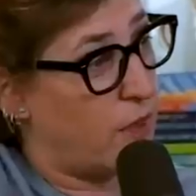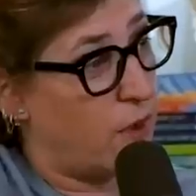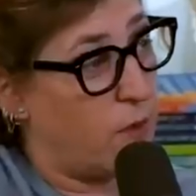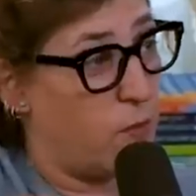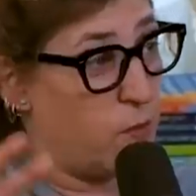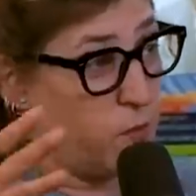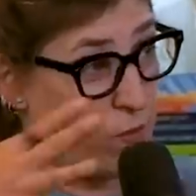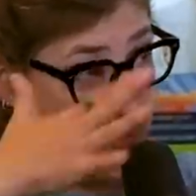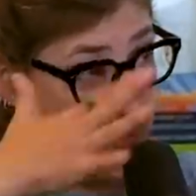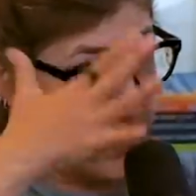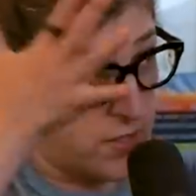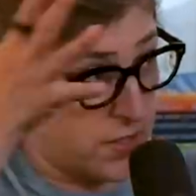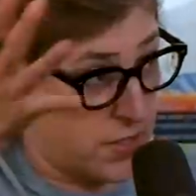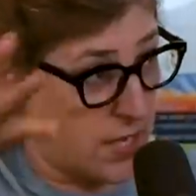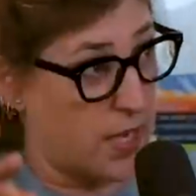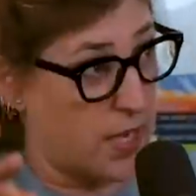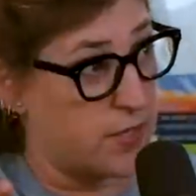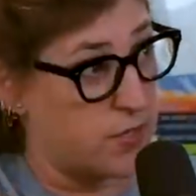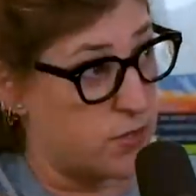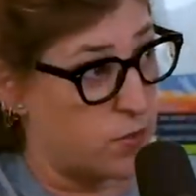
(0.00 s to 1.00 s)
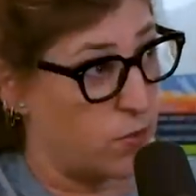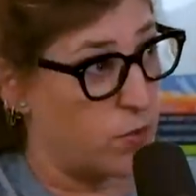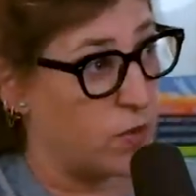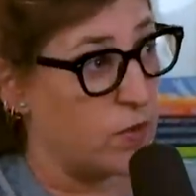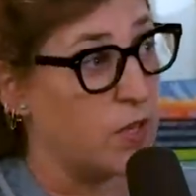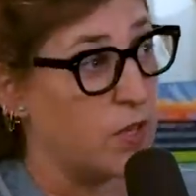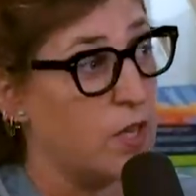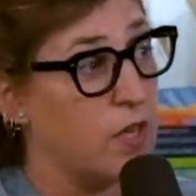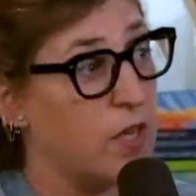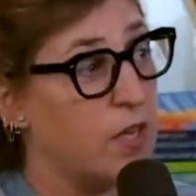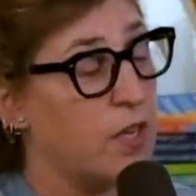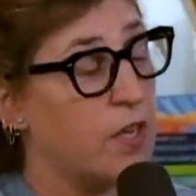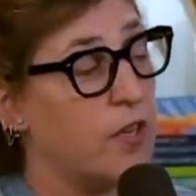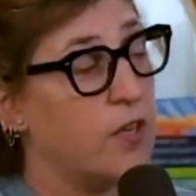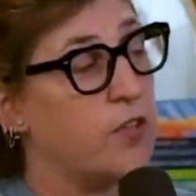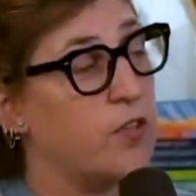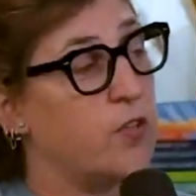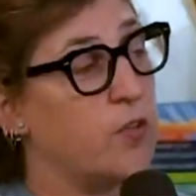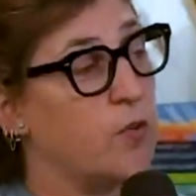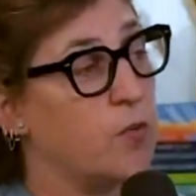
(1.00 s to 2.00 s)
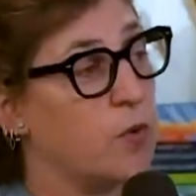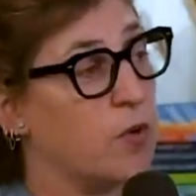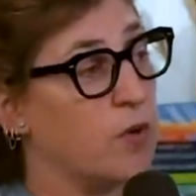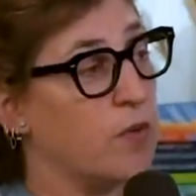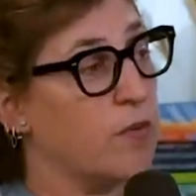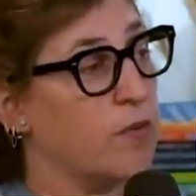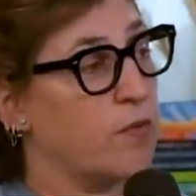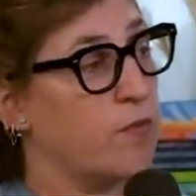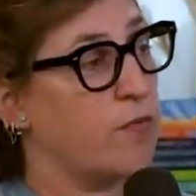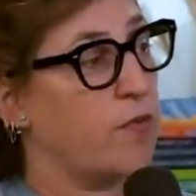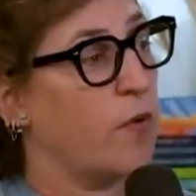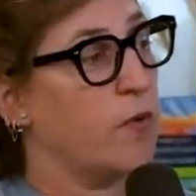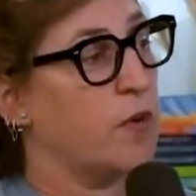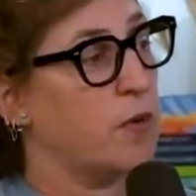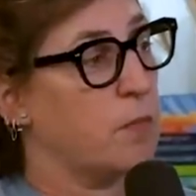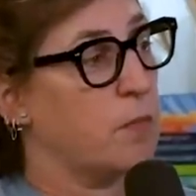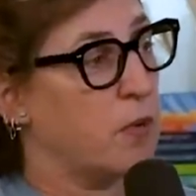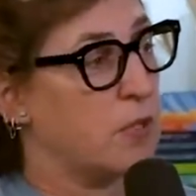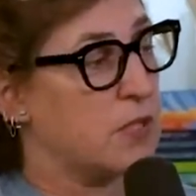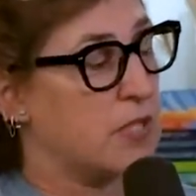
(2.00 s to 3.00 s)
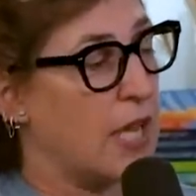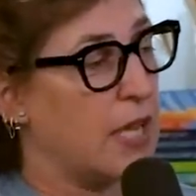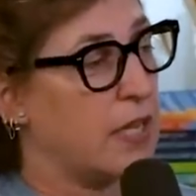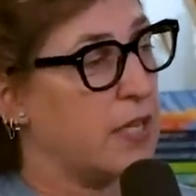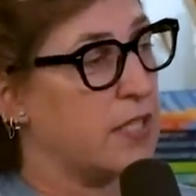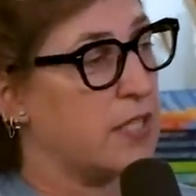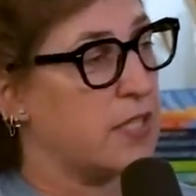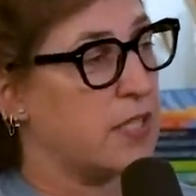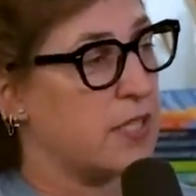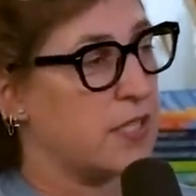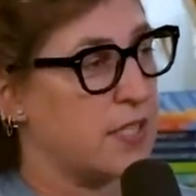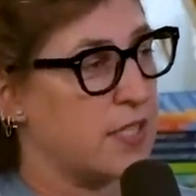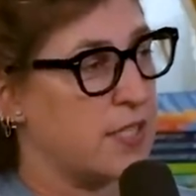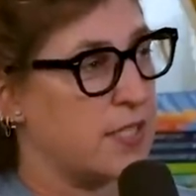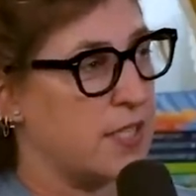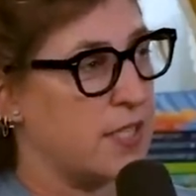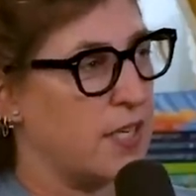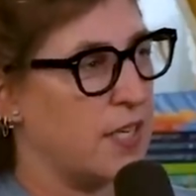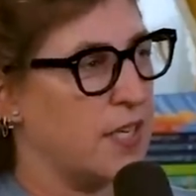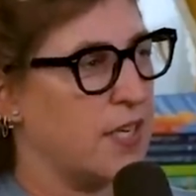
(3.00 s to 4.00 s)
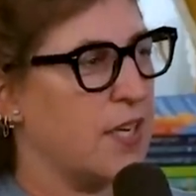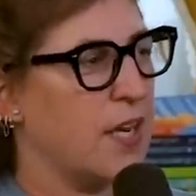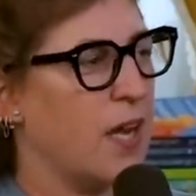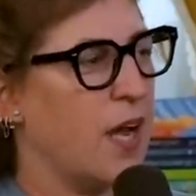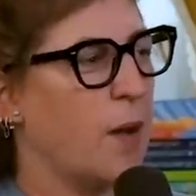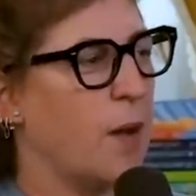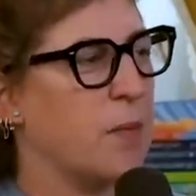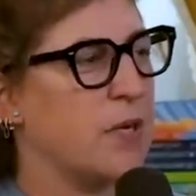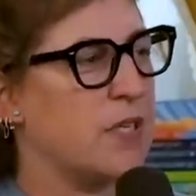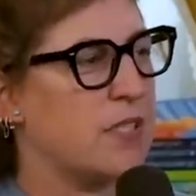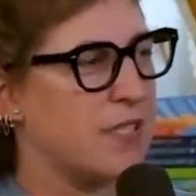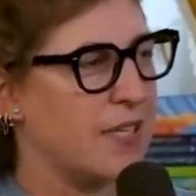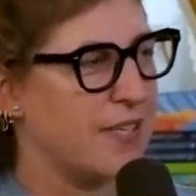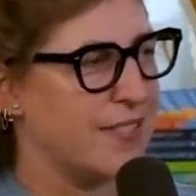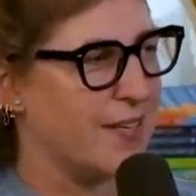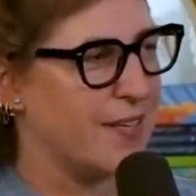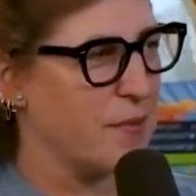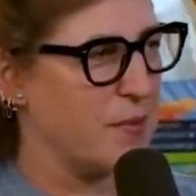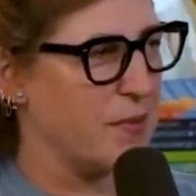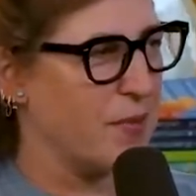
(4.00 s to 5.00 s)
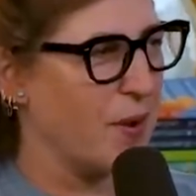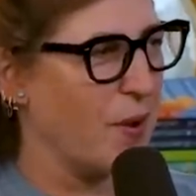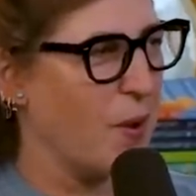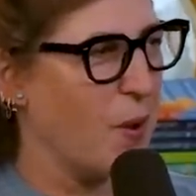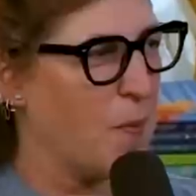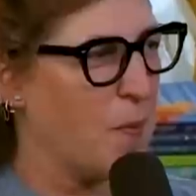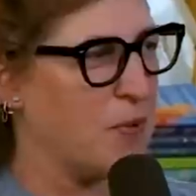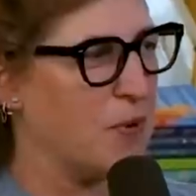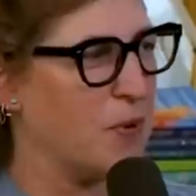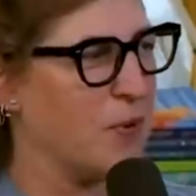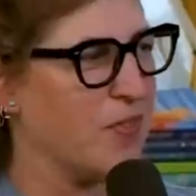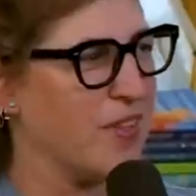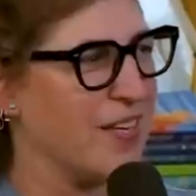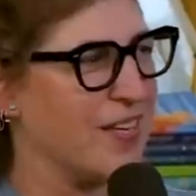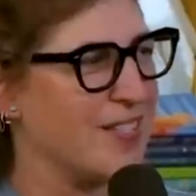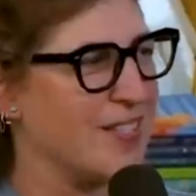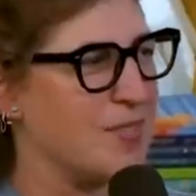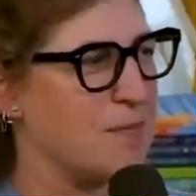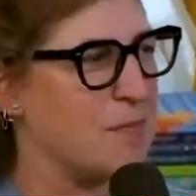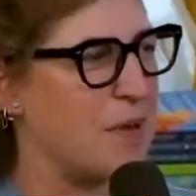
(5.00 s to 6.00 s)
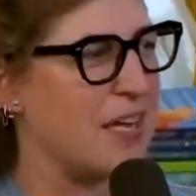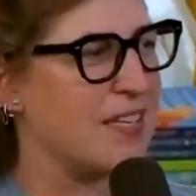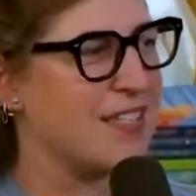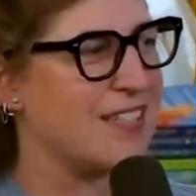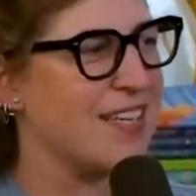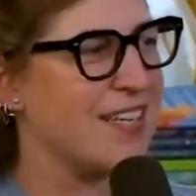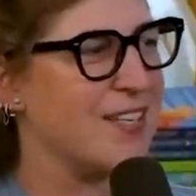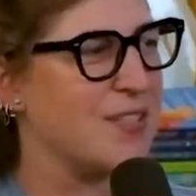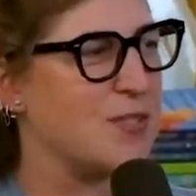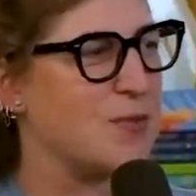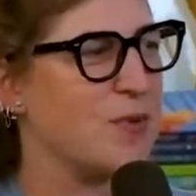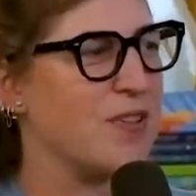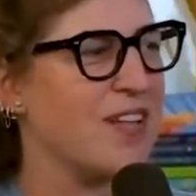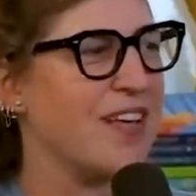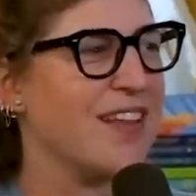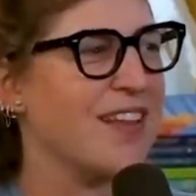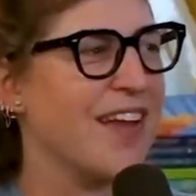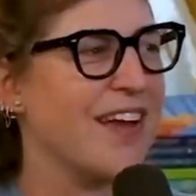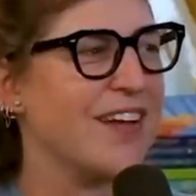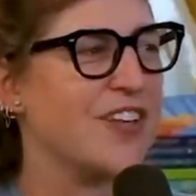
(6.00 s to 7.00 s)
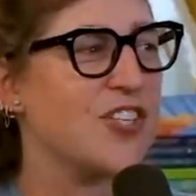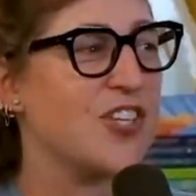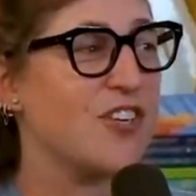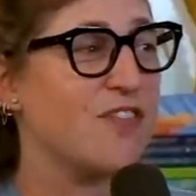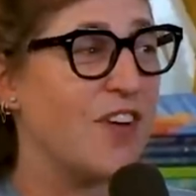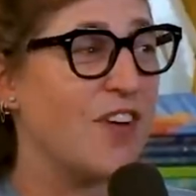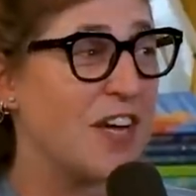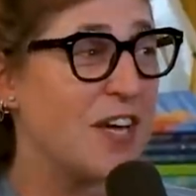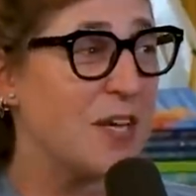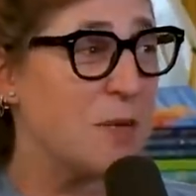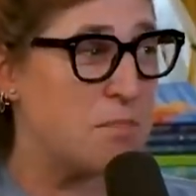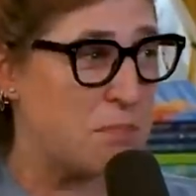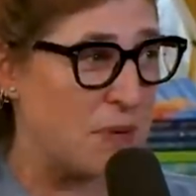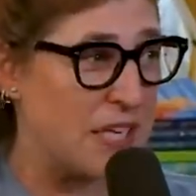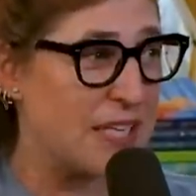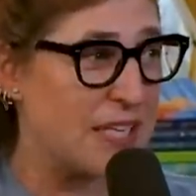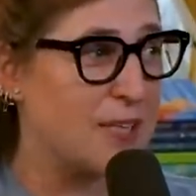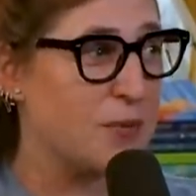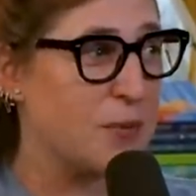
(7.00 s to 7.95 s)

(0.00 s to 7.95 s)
that was high school. Yes. You were voted most likely to succeed. I'm going to say something that I hope you don't think is in bad taste. Were yeah. they like, she fucking beat